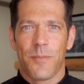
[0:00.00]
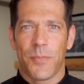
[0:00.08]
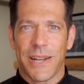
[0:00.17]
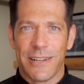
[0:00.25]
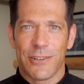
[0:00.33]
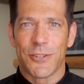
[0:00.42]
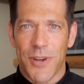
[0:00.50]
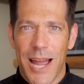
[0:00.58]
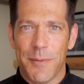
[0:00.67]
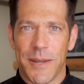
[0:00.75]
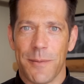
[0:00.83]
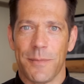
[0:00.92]
But I
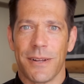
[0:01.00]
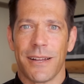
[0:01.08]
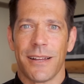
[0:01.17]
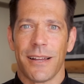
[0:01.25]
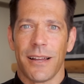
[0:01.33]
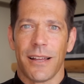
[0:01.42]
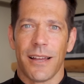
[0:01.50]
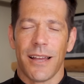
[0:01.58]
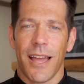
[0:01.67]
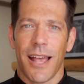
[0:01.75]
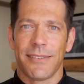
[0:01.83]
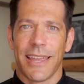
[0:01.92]
describe him
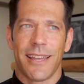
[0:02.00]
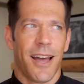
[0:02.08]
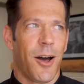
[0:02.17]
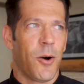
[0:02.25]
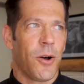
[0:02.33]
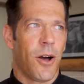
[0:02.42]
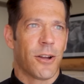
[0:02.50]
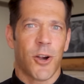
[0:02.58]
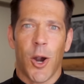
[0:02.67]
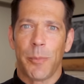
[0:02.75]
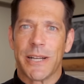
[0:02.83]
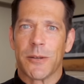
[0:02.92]
as like a
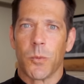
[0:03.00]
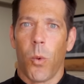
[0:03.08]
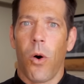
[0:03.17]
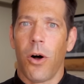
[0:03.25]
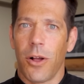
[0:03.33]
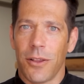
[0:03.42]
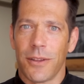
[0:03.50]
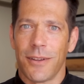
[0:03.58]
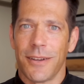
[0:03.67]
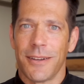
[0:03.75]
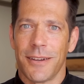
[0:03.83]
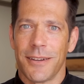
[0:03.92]
carpeted wall.
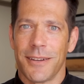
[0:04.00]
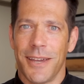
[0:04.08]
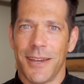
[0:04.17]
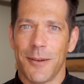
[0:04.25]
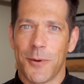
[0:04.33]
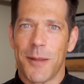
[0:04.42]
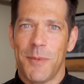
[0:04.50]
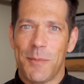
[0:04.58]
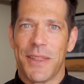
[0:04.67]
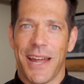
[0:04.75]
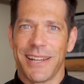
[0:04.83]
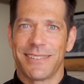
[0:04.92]
What I mean
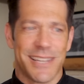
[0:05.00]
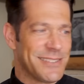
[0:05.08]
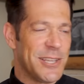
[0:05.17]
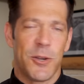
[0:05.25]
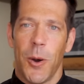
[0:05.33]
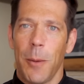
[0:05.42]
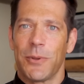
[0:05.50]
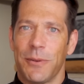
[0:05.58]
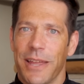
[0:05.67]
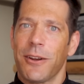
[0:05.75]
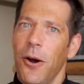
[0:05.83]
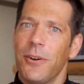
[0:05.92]
by that is because you go up to him
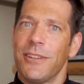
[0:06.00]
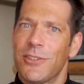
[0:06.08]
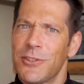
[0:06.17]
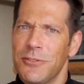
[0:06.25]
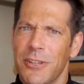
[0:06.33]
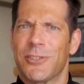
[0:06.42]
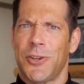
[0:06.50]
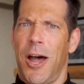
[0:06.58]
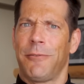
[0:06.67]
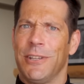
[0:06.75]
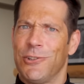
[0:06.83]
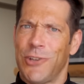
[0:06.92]
like, oh, he's
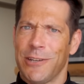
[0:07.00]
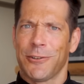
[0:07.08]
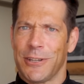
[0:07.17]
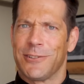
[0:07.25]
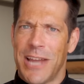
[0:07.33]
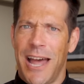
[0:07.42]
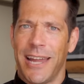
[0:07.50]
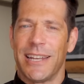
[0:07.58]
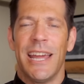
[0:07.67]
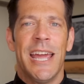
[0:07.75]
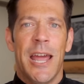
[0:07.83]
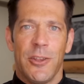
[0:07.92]
soft, he's gentle, he's kind.
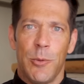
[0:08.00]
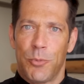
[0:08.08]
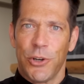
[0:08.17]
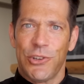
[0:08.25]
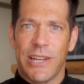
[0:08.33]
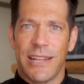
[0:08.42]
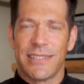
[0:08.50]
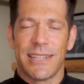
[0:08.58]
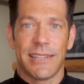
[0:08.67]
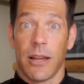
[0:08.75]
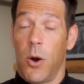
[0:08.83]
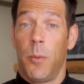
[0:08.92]
You push against it,
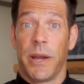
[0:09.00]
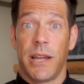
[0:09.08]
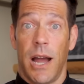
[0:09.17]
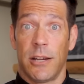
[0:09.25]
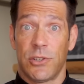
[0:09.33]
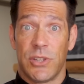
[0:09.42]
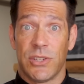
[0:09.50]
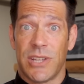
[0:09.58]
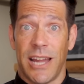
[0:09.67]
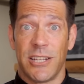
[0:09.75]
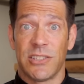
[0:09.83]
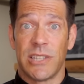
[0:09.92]
it's like, oh my gosh, this
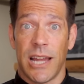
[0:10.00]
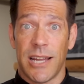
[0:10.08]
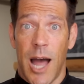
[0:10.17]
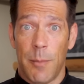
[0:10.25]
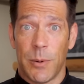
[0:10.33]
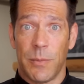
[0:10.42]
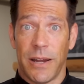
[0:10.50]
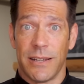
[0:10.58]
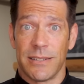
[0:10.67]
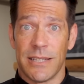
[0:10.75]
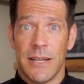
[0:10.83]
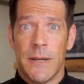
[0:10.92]
guy does not
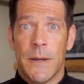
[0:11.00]
compromise.